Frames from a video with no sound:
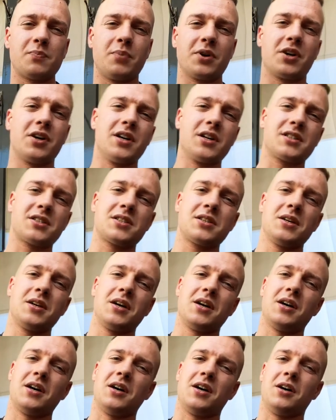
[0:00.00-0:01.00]
Because
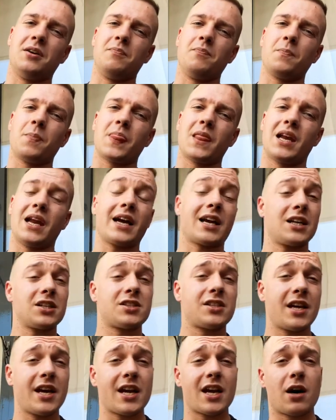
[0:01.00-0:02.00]
like I
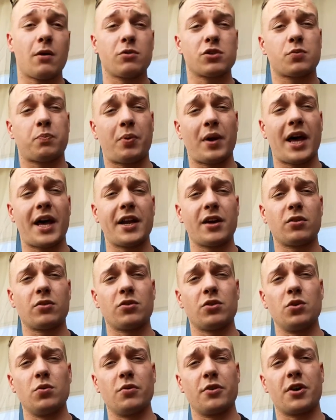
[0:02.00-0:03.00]
said, I was planning
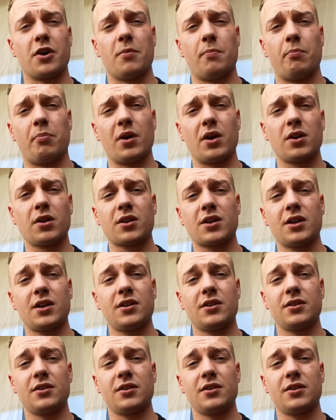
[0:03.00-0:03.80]
on doing a bulk.